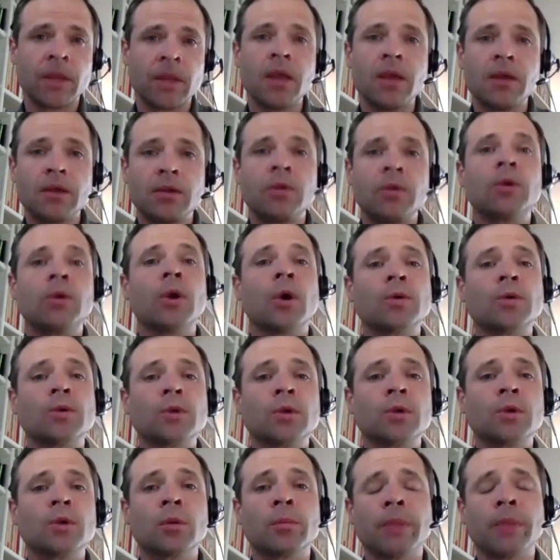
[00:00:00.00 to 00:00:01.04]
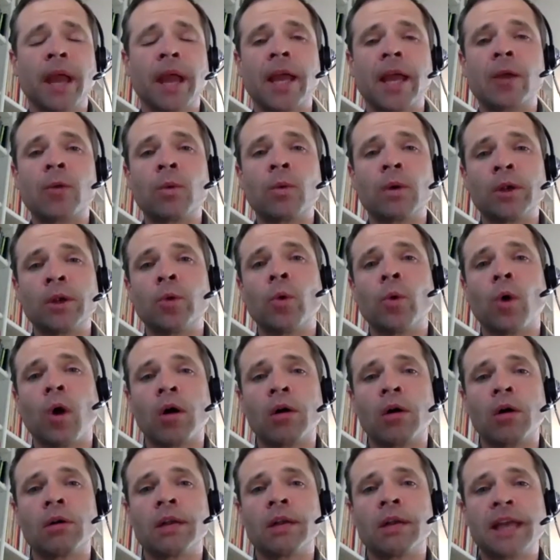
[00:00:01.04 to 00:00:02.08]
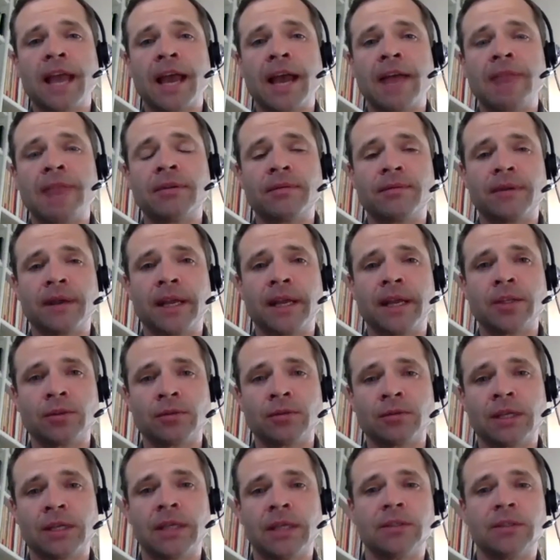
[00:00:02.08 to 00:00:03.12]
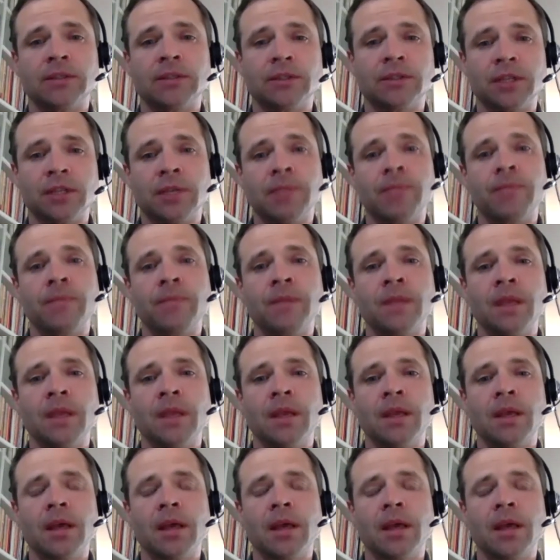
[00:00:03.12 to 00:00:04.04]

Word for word: You go to your bank where you already have a financial relationship. Mm-hmm.